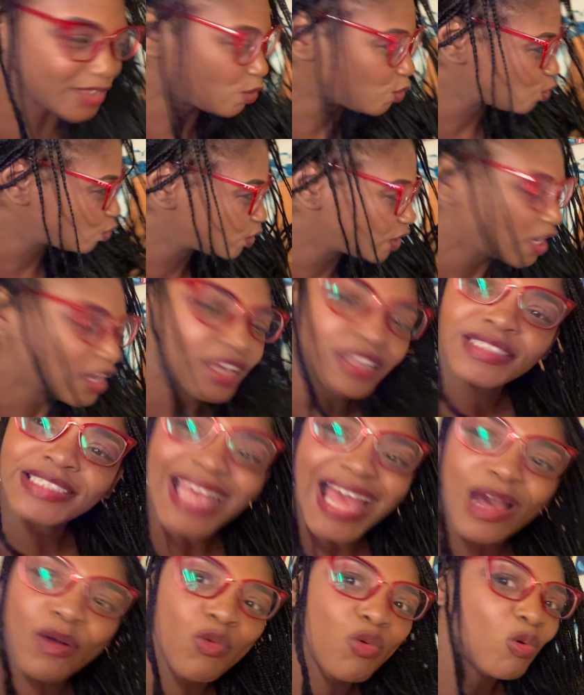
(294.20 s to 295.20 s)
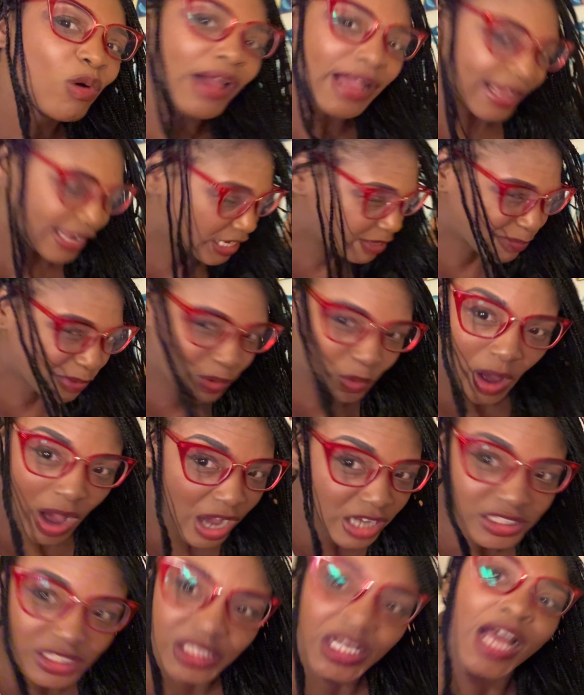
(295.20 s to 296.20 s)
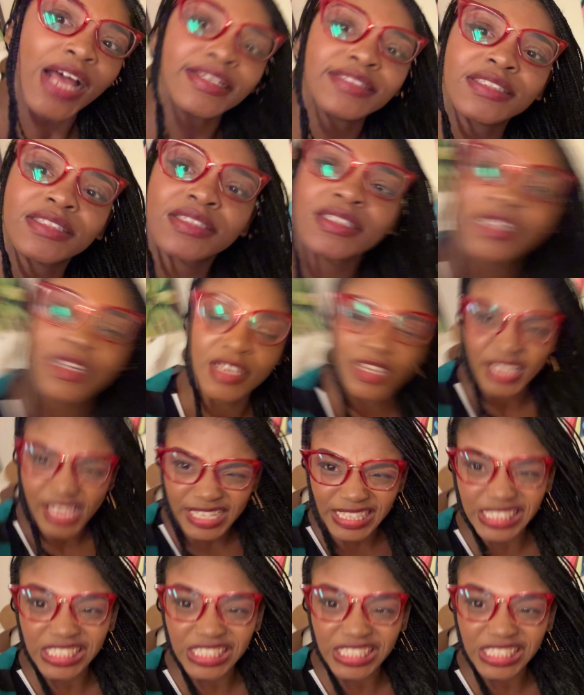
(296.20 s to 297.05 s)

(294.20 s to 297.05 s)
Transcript: on Towel Animal Hunters, it